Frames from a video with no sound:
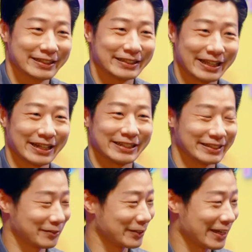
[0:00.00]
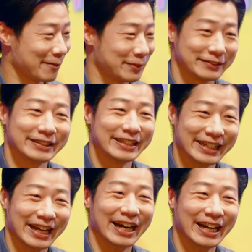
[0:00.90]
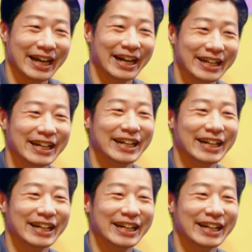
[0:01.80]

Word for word: yeah, this would happen, yeah.